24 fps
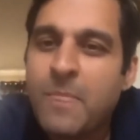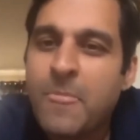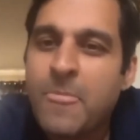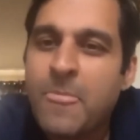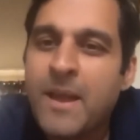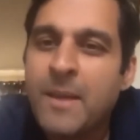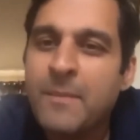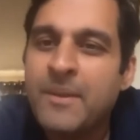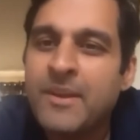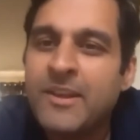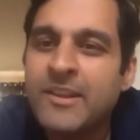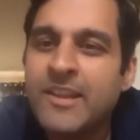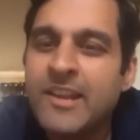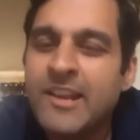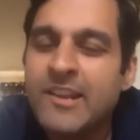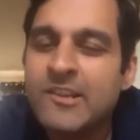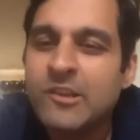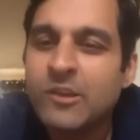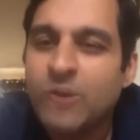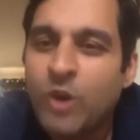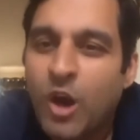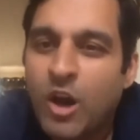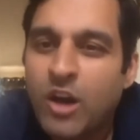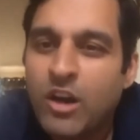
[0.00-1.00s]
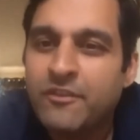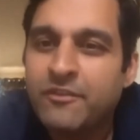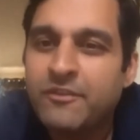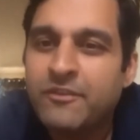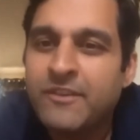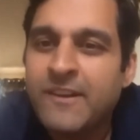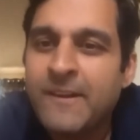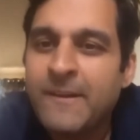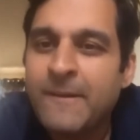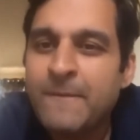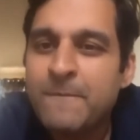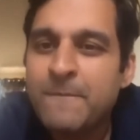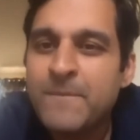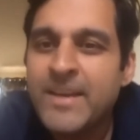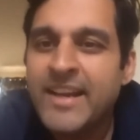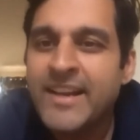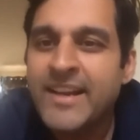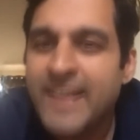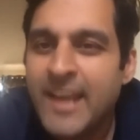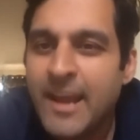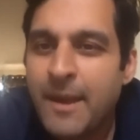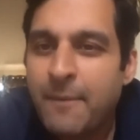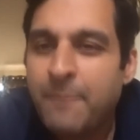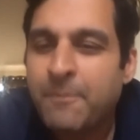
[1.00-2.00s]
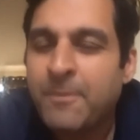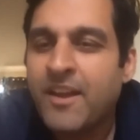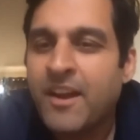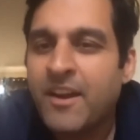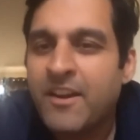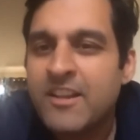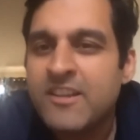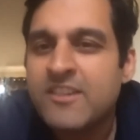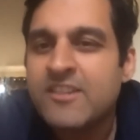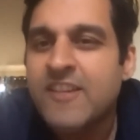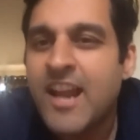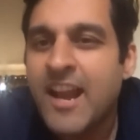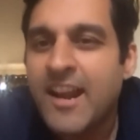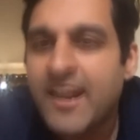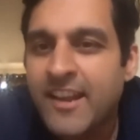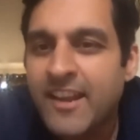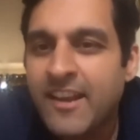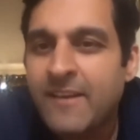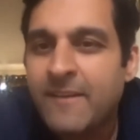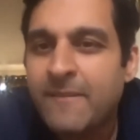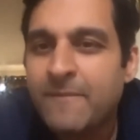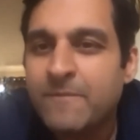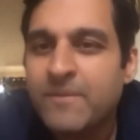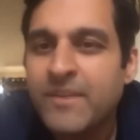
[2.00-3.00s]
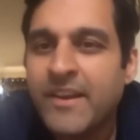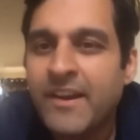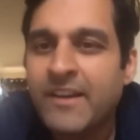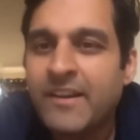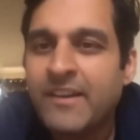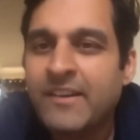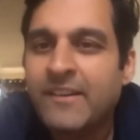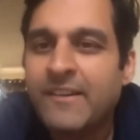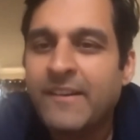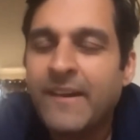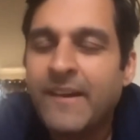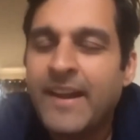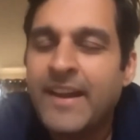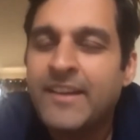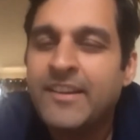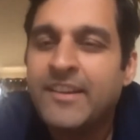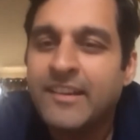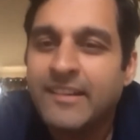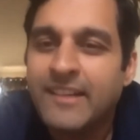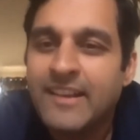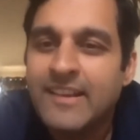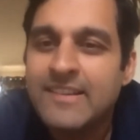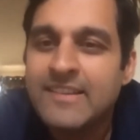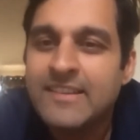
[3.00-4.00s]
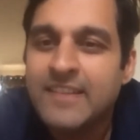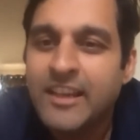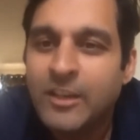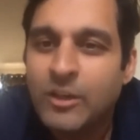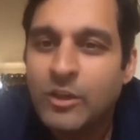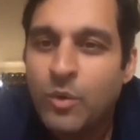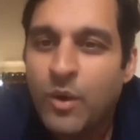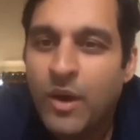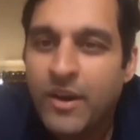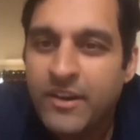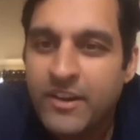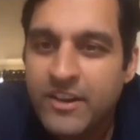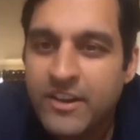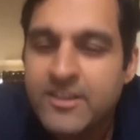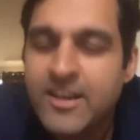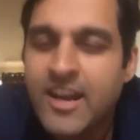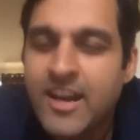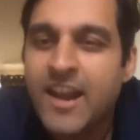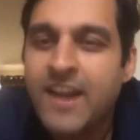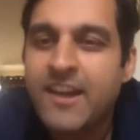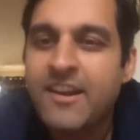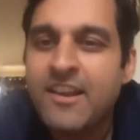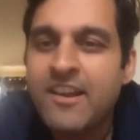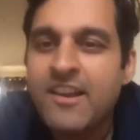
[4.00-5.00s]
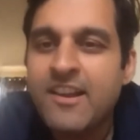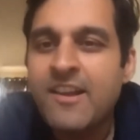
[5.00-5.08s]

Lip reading: I mean, there is a lot of in-depth understanding that entities need to understand,